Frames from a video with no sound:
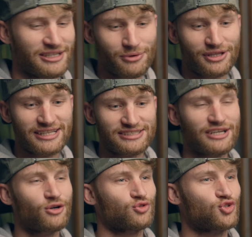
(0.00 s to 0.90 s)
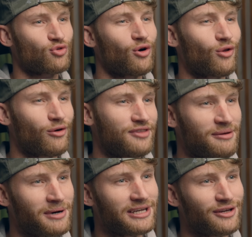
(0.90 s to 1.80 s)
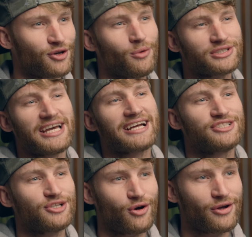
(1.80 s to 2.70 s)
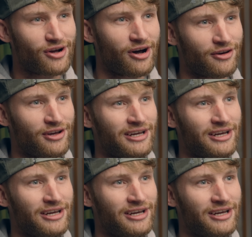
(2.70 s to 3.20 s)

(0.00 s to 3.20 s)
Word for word: someone that's in control of their money and know what's actually going on.